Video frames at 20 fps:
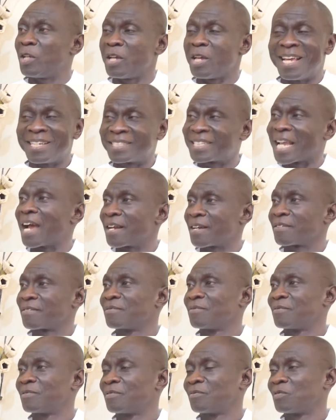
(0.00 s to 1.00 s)
HR
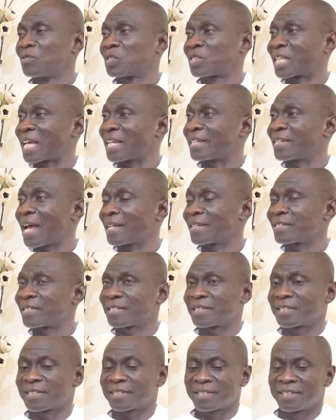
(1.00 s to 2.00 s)

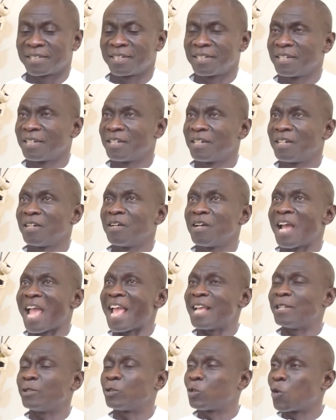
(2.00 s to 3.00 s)
standards,
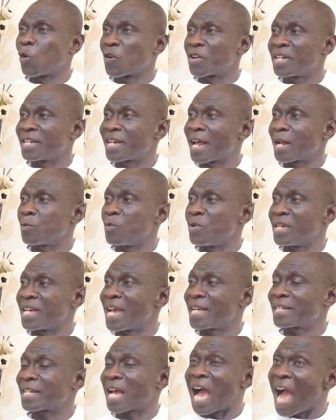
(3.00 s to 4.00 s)
ensuring that we
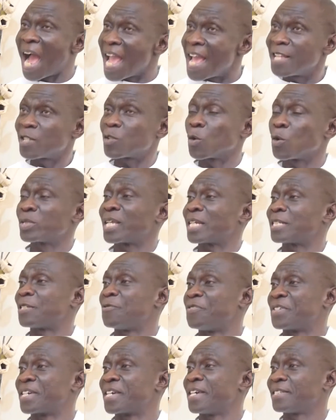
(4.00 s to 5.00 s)
get ISO
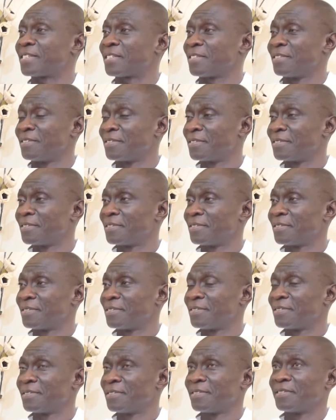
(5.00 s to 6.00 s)
certification
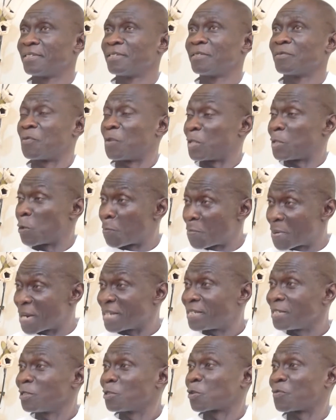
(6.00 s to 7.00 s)
for the
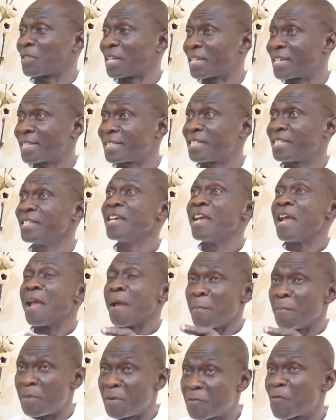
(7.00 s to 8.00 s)
operations of the jetty
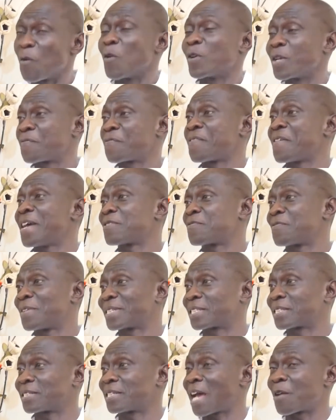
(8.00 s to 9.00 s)
before the first
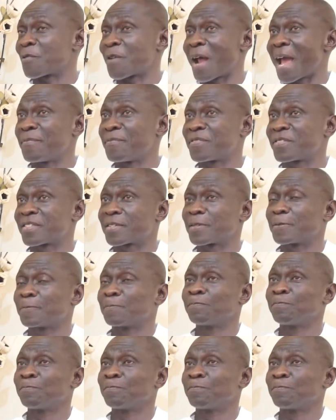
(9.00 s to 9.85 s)
vessel arrives.